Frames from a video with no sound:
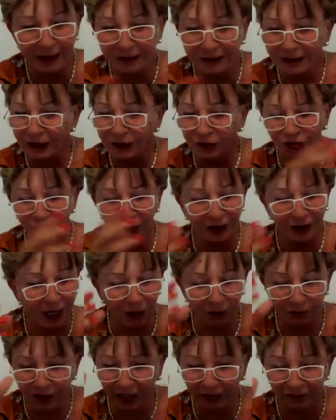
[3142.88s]
teaching
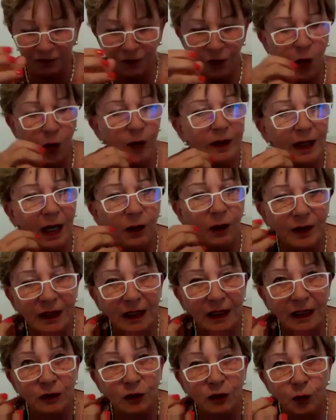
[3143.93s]
now, we have learned how we
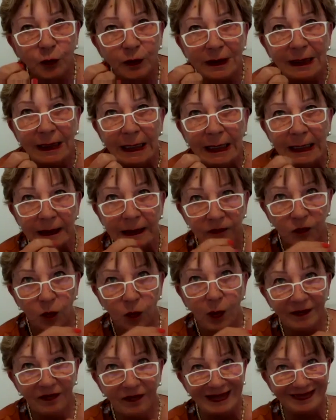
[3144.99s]
can do it. So
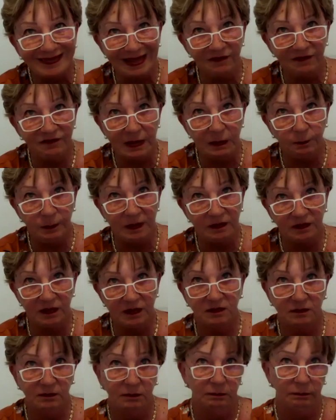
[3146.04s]
I think there will be
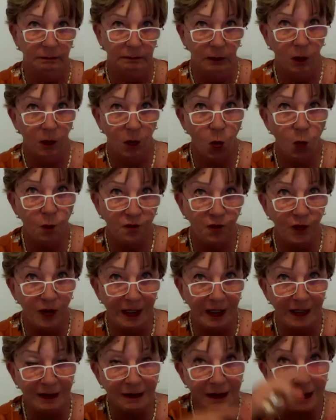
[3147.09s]
this,
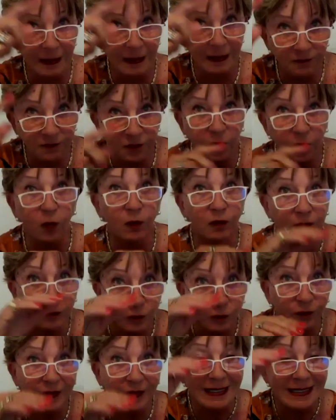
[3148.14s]
hopefully, leapfrog
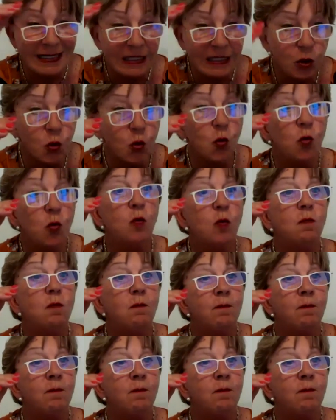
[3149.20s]
to the new